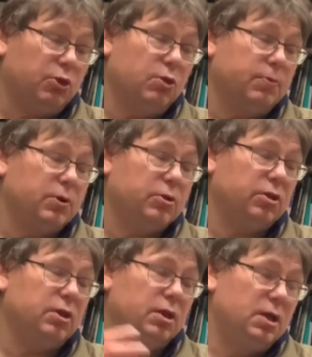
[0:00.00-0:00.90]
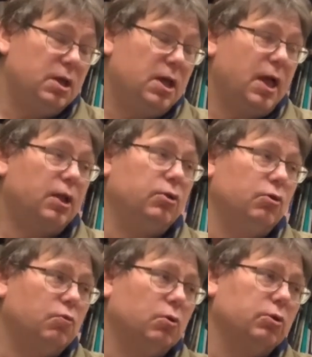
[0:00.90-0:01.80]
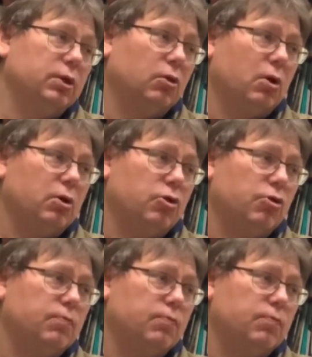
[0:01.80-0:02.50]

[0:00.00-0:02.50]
to the person and to the world at large?